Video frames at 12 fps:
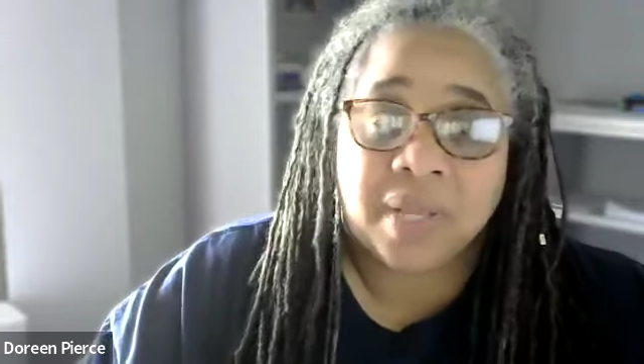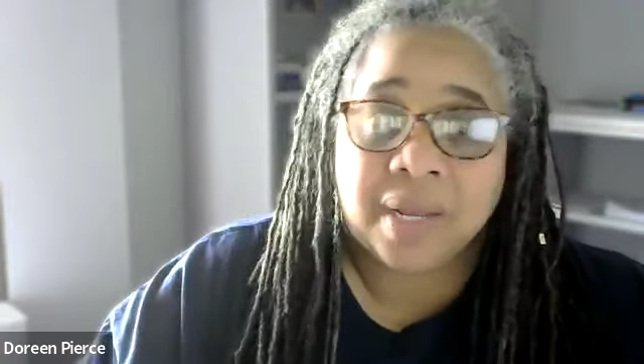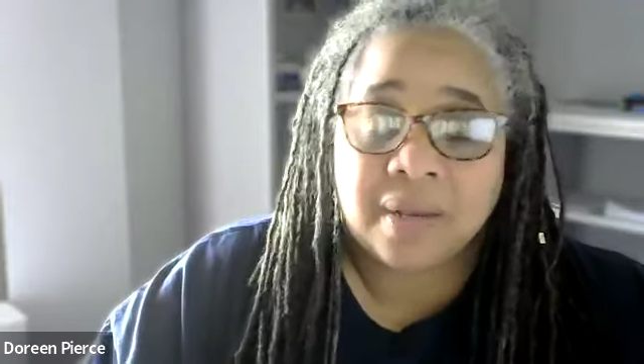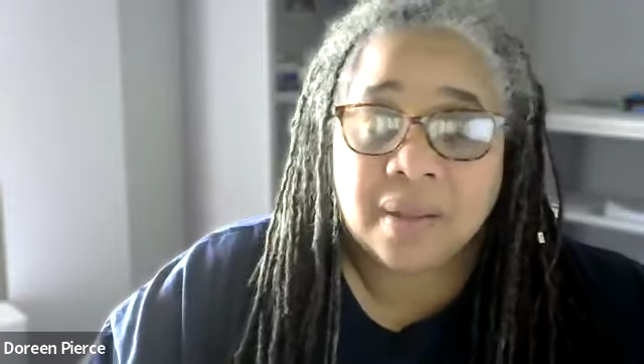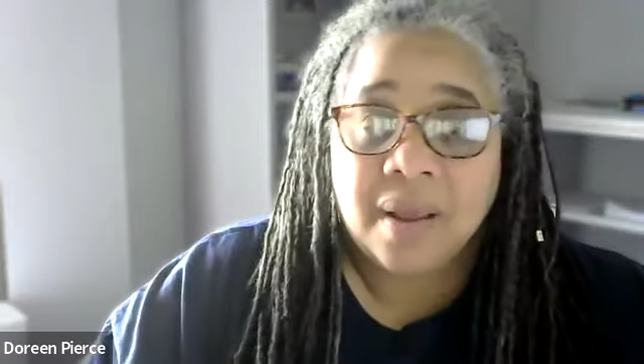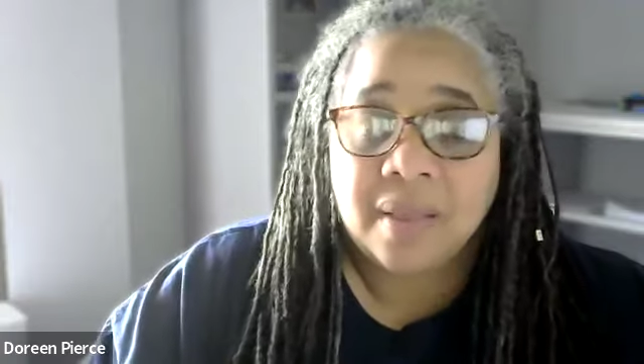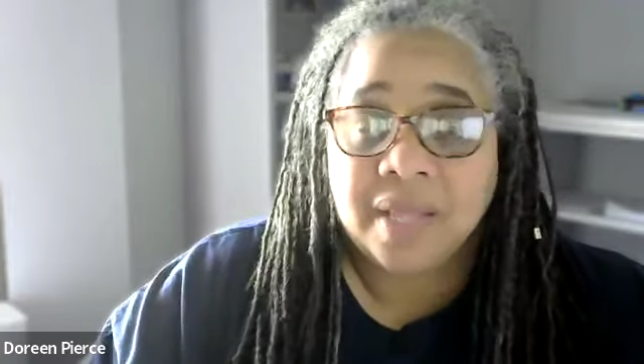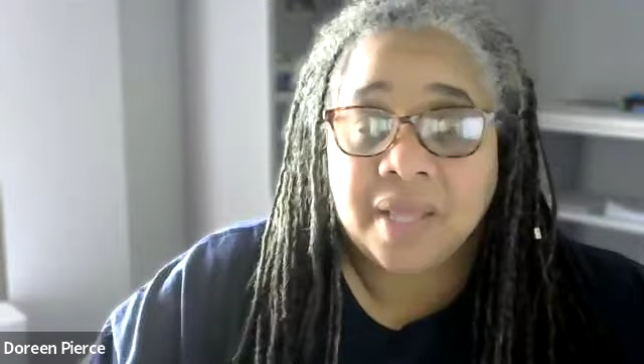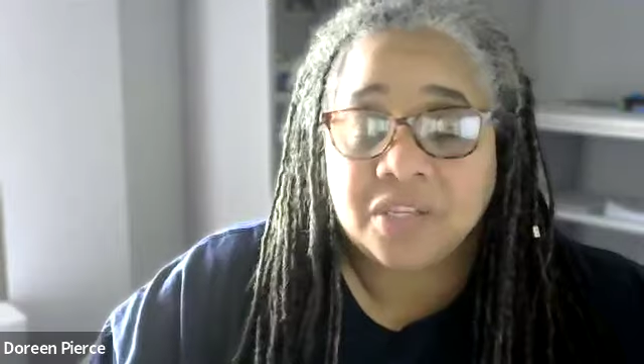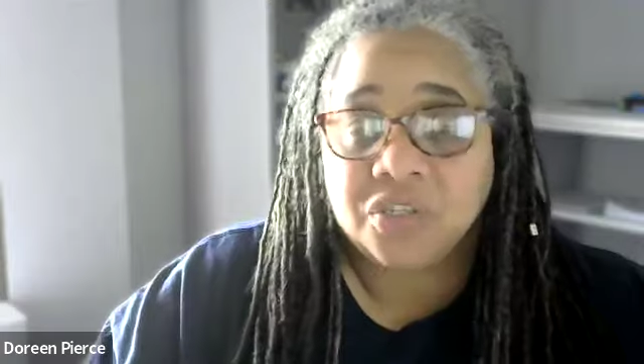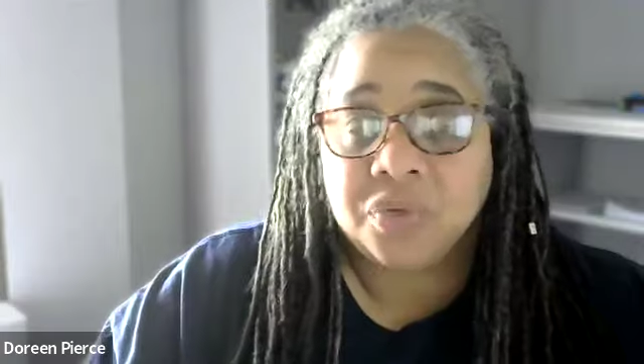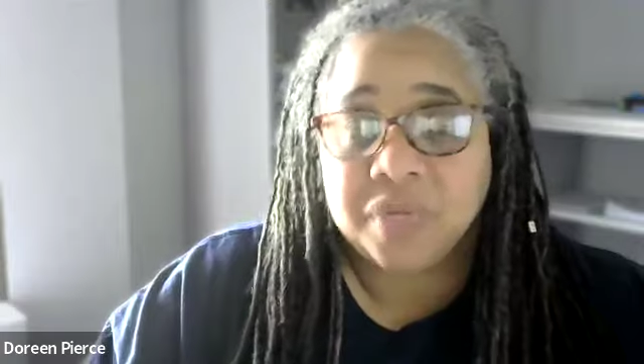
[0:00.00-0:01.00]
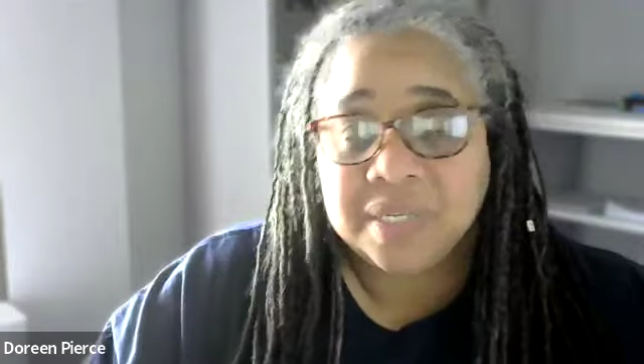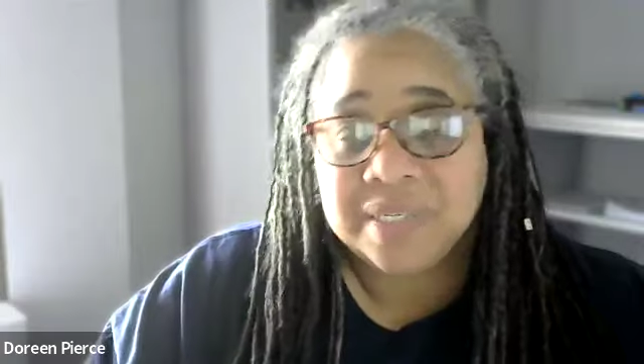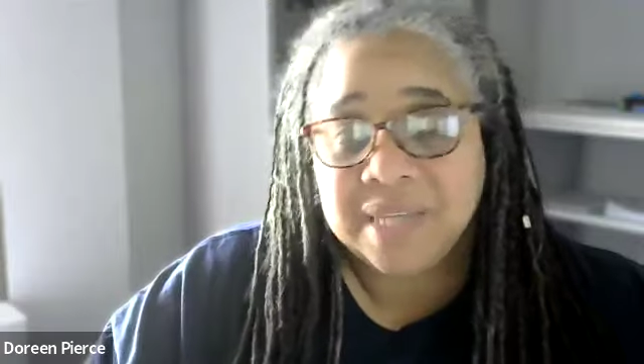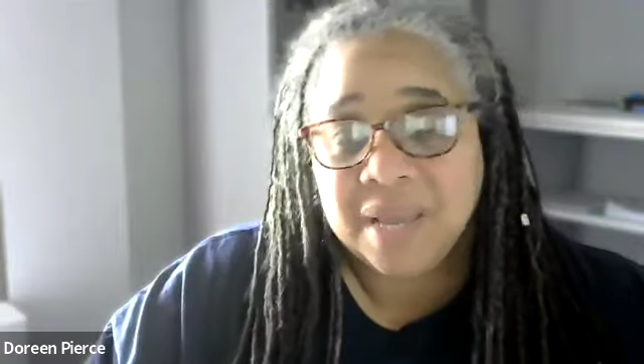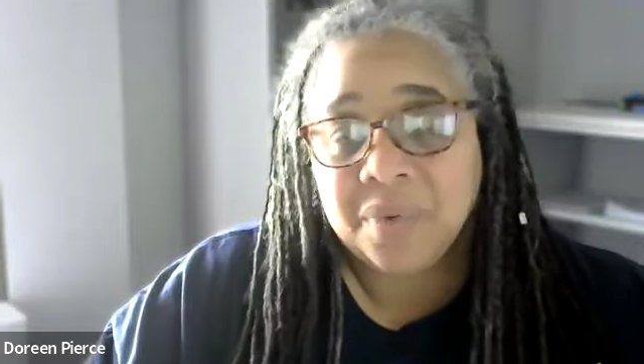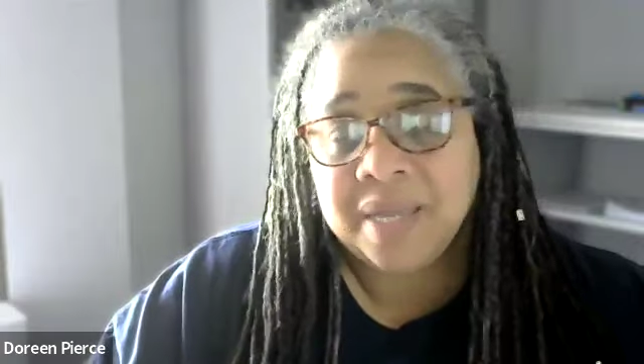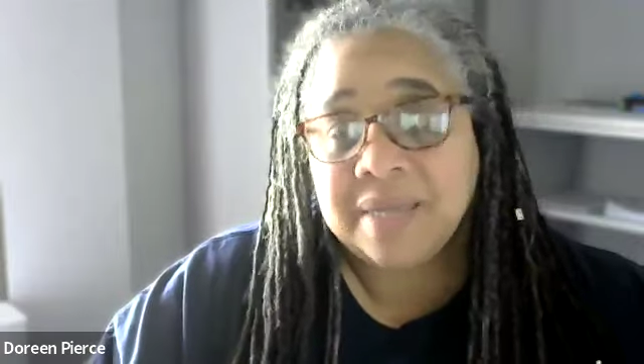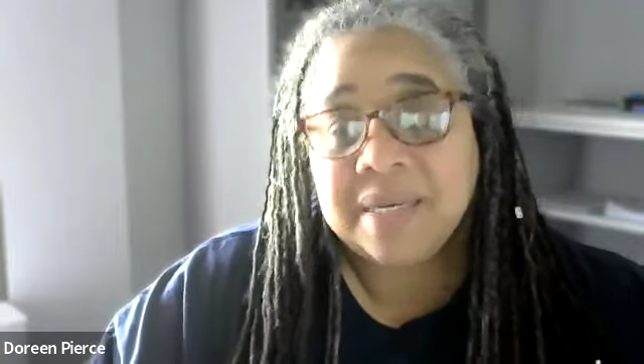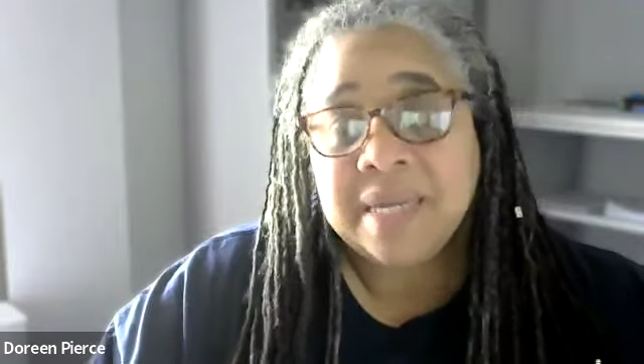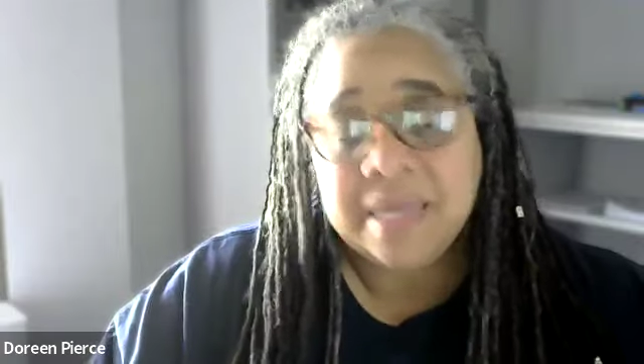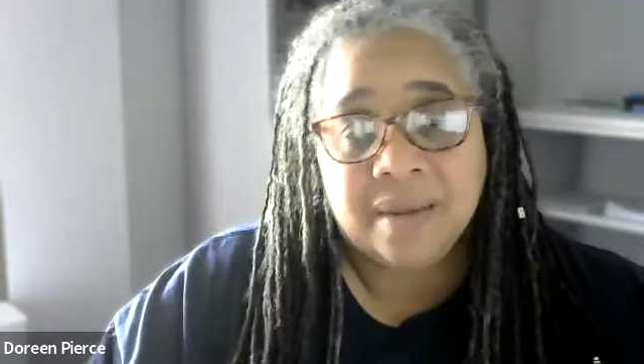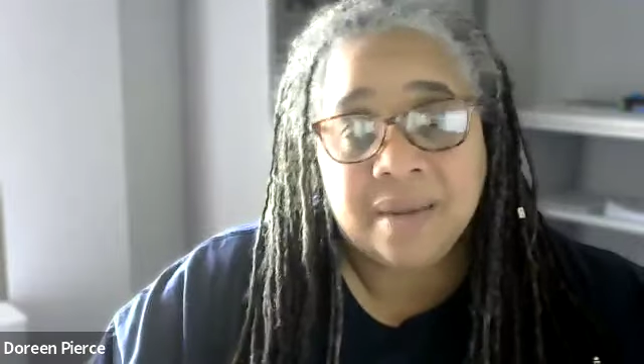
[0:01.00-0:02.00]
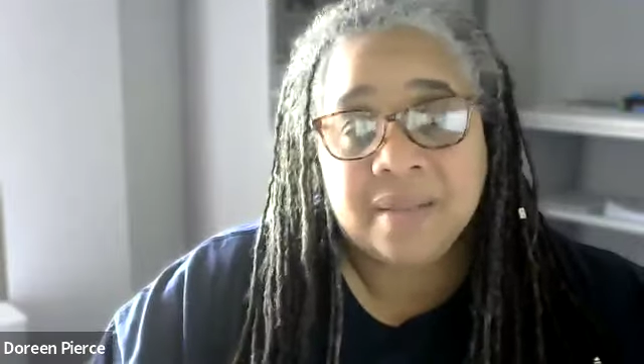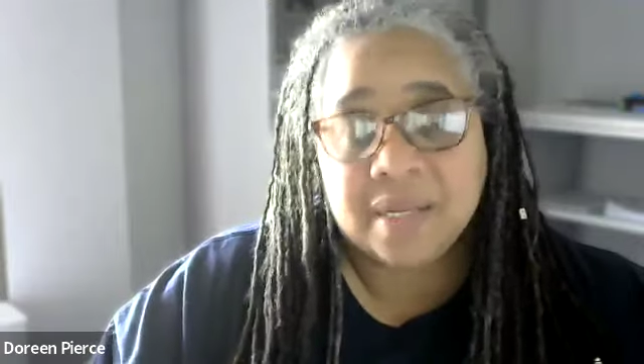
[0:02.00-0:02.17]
that the students get what they need,